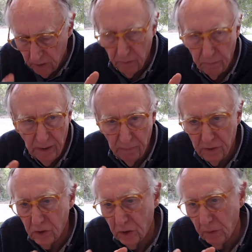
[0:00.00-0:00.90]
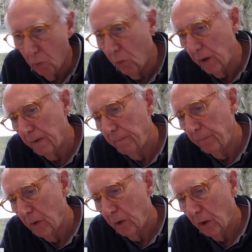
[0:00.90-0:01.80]
to be able to support
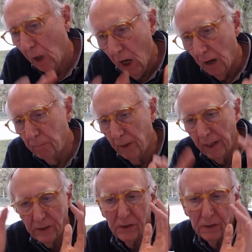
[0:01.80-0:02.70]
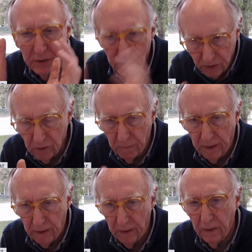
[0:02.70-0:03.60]
complex decision
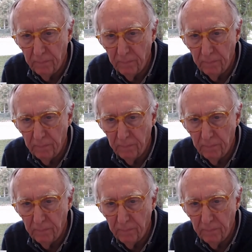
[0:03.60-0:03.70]
making.